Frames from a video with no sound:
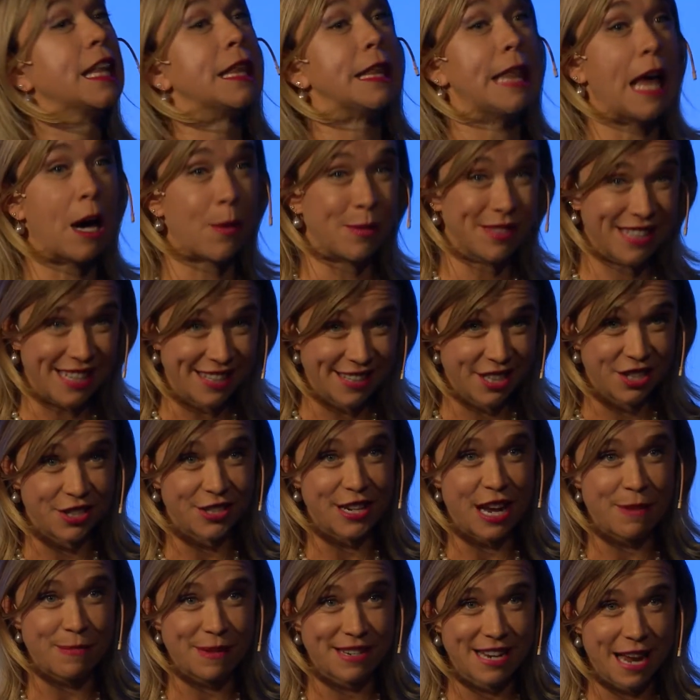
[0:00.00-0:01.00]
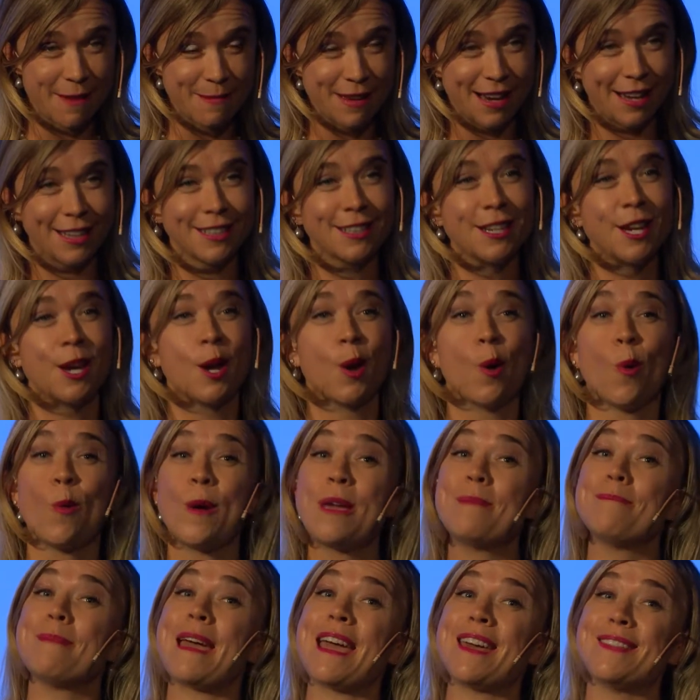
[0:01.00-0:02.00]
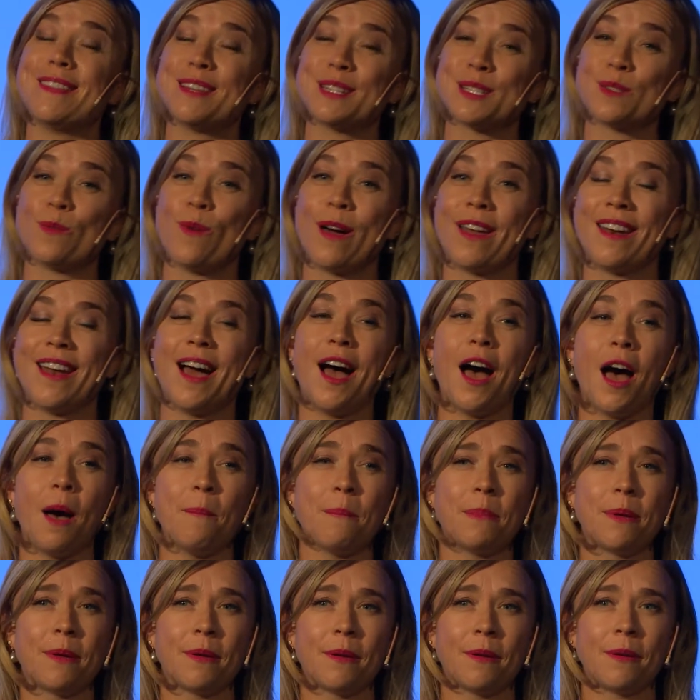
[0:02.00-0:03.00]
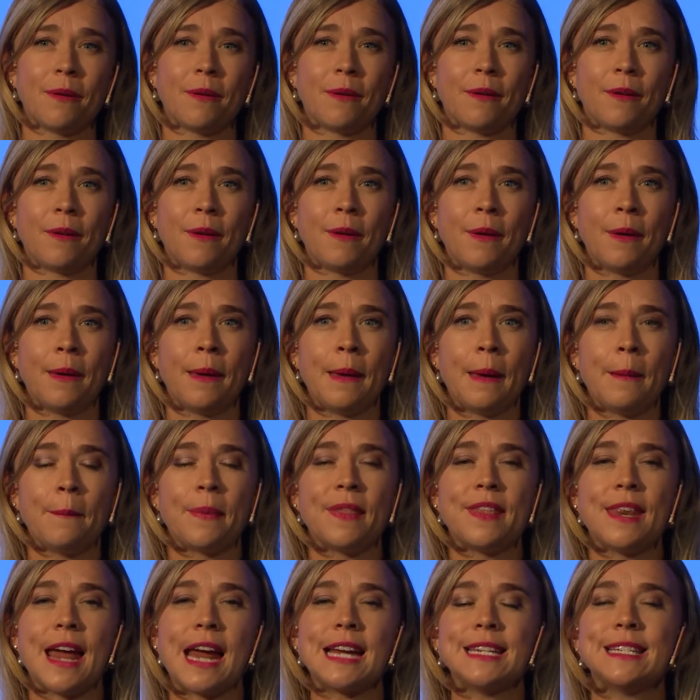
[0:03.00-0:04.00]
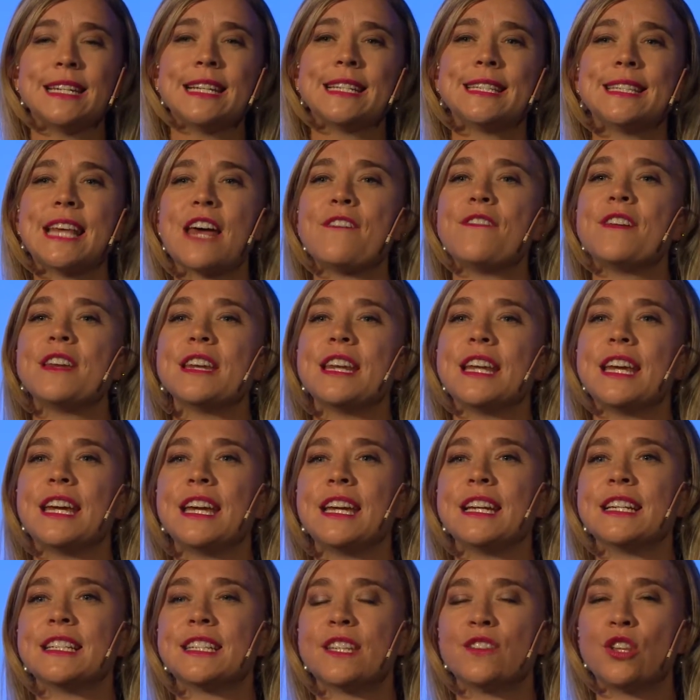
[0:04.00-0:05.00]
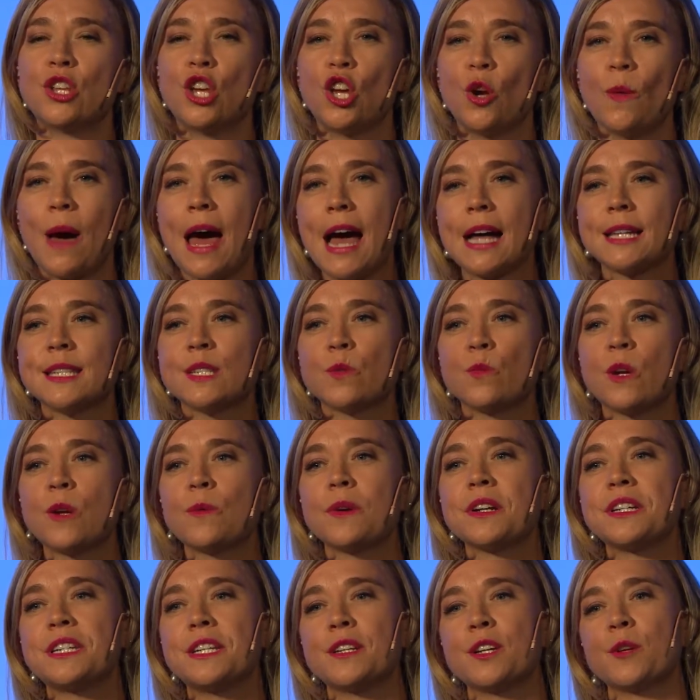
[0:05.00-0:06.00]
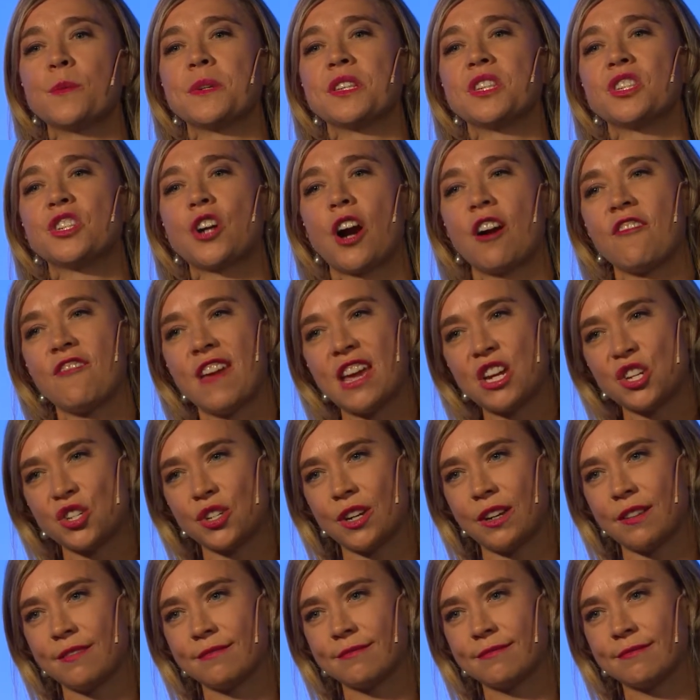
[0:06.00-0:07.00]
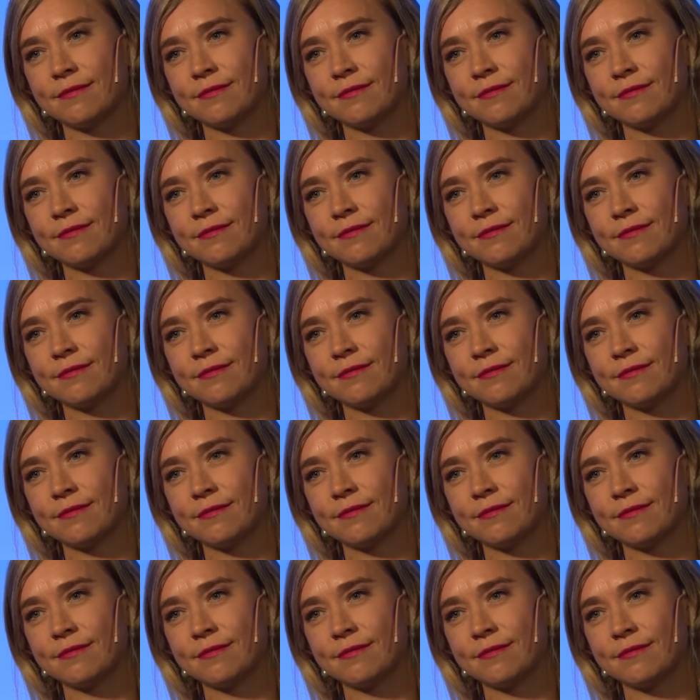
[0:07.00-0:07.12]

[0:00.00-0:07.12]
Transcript: That was considered an epidemic. We made this one up. But in the 1970s in the US, we were dealing with starvation.